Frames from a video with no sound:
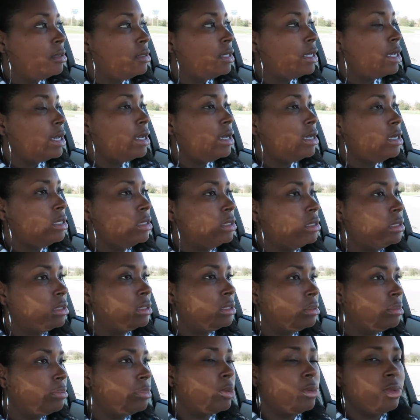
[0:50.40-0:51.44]

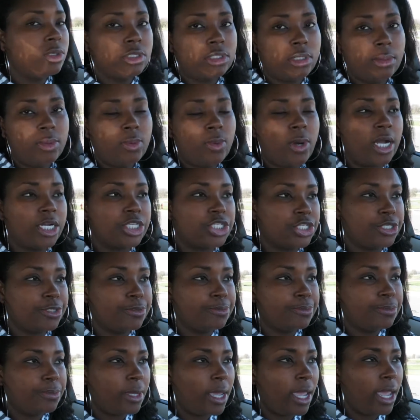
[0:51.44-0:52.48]
yeah, but we'll still be watching
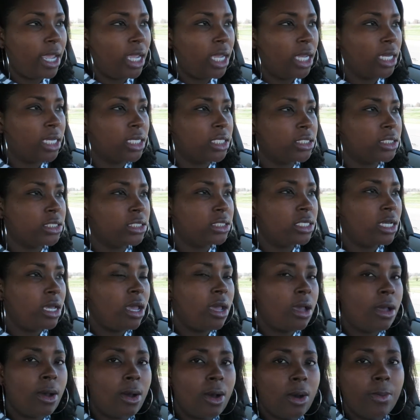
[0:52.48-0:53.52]
and
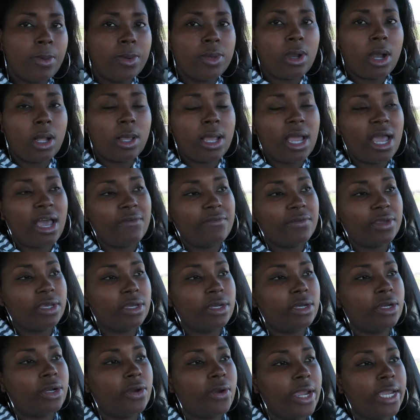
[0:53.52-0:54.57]
hope you all are having
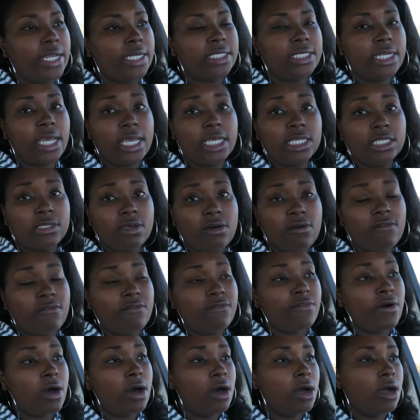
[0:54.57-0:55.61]
a great day so
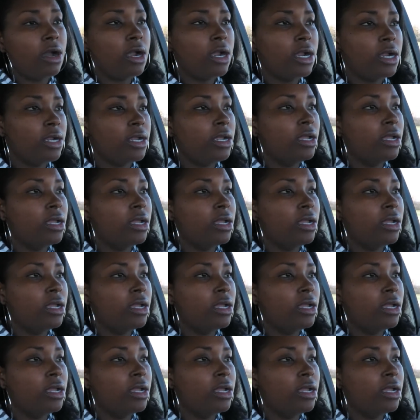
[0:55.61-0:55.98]
far.